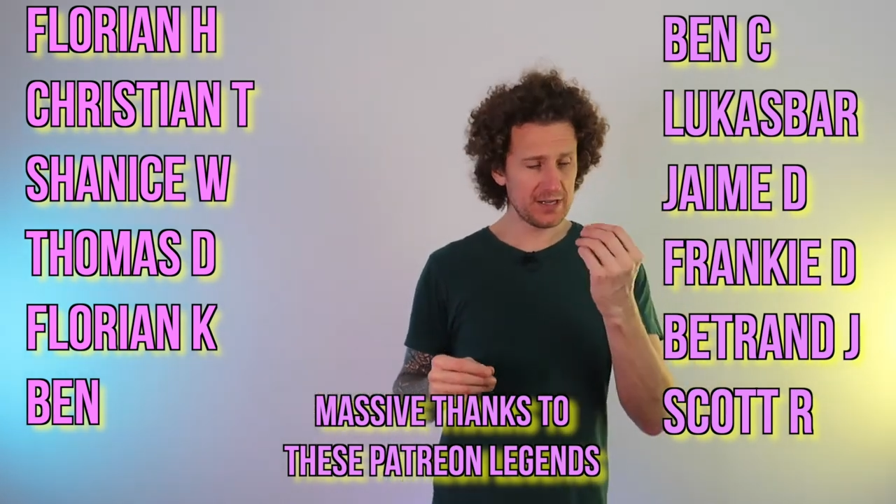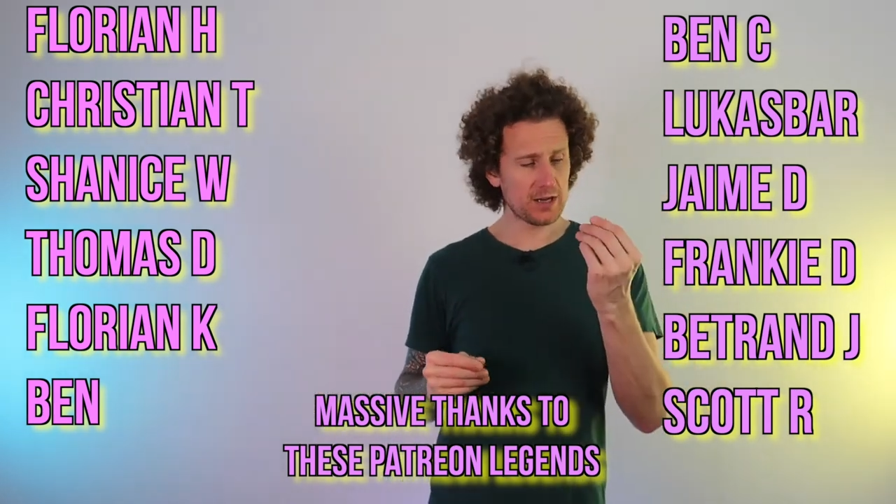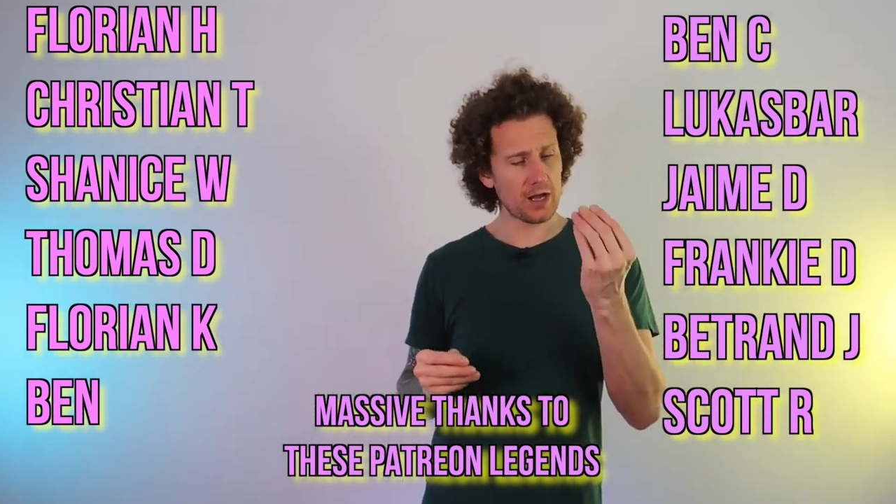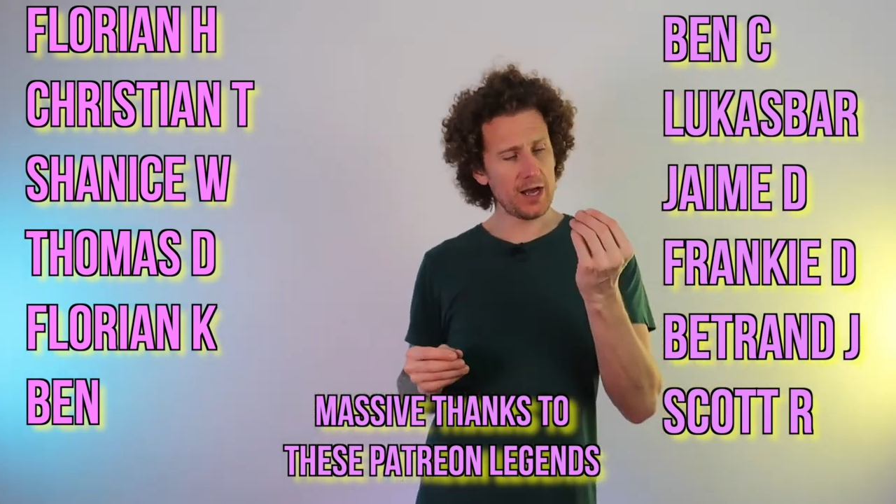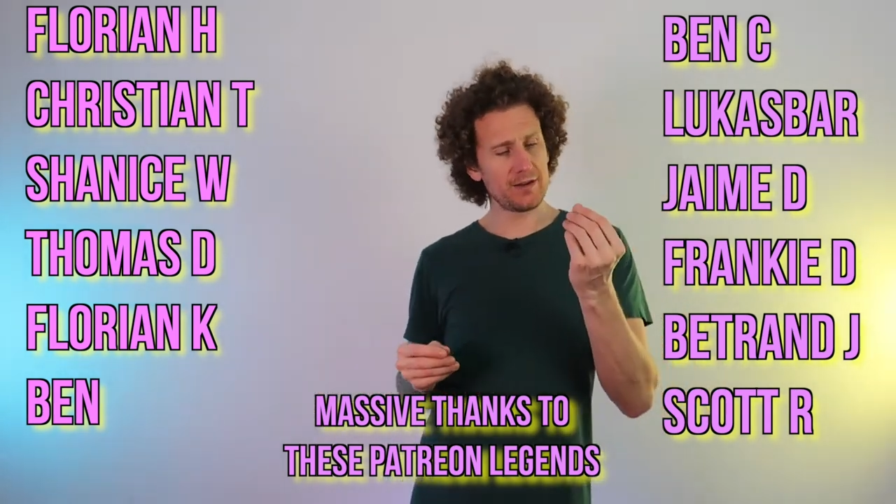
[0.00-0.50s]

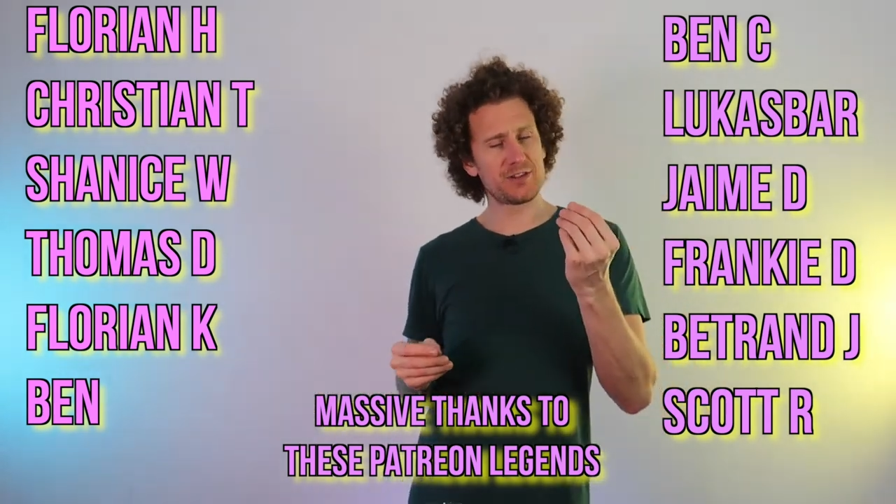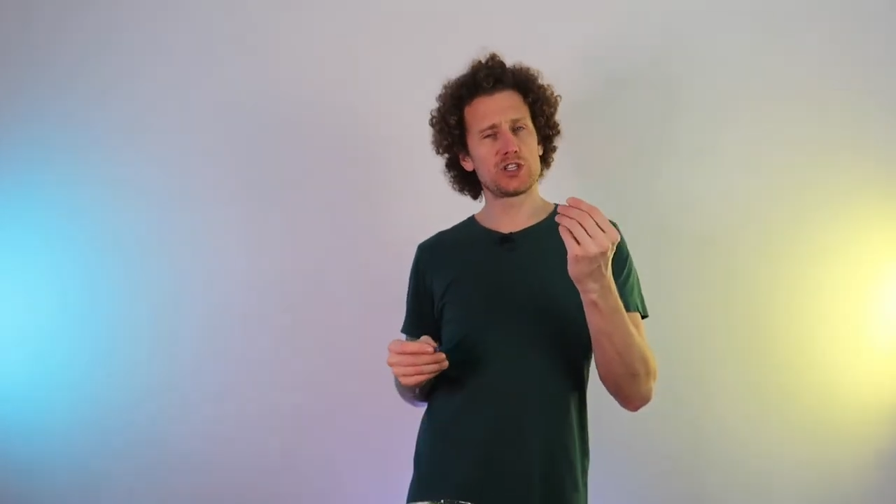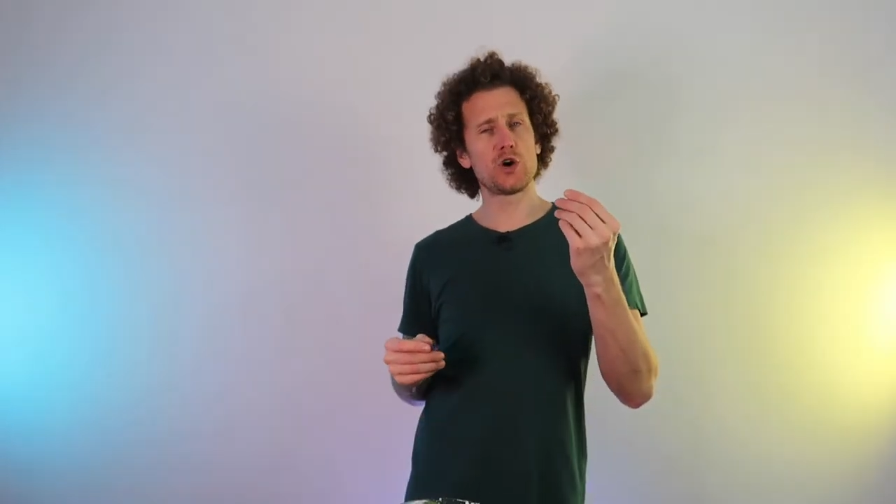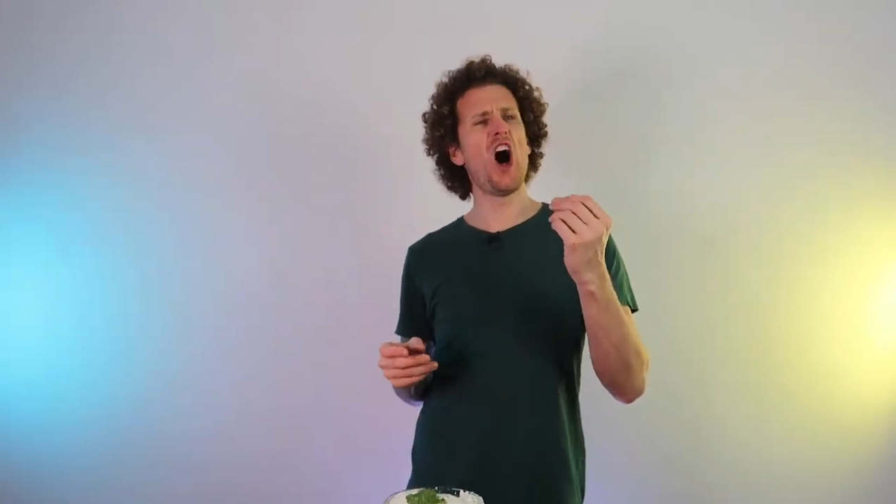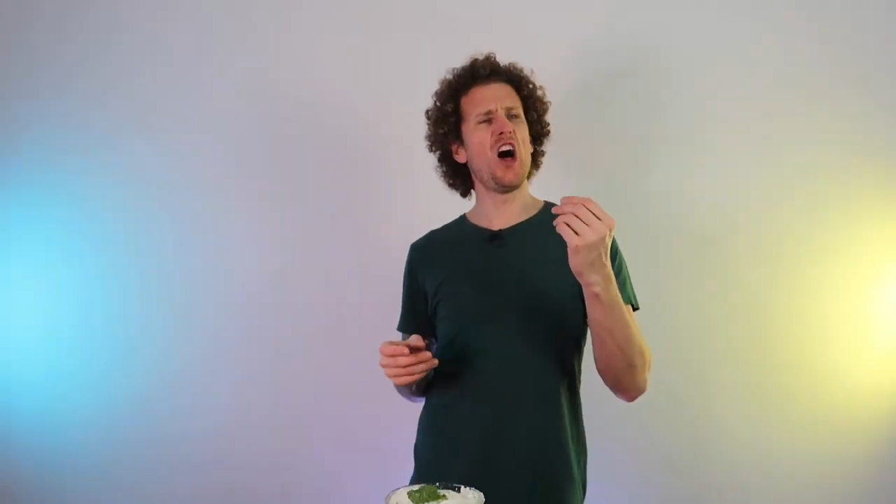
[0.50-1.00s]
gives it a kind of